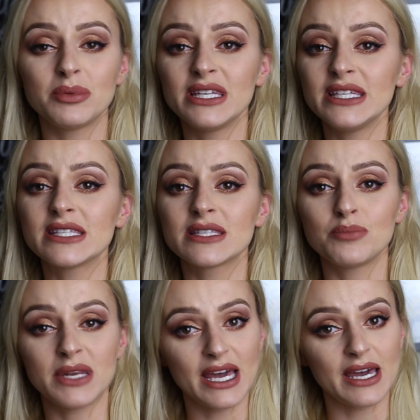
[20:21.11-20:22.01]
please
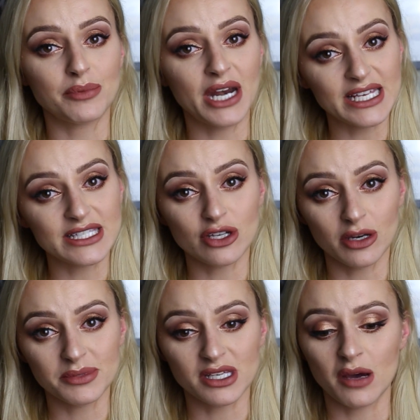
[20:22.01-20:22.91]
press
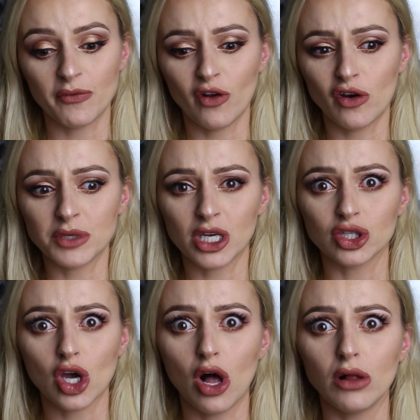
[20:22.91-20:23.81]
thumbs up, follow me
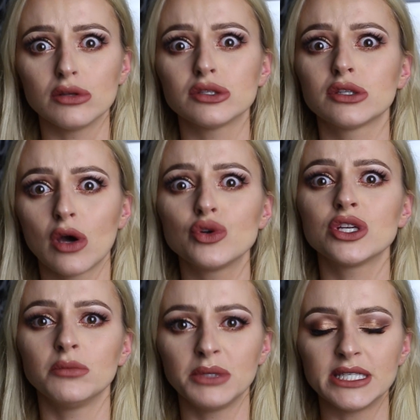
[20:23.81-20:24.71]
on all
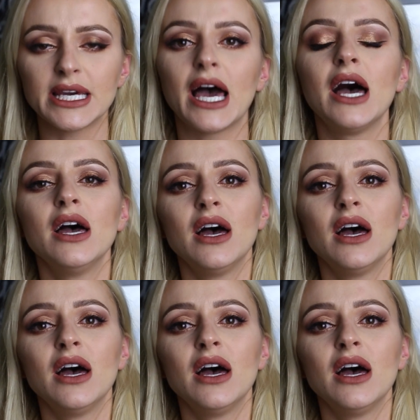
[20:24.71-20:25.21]
social media,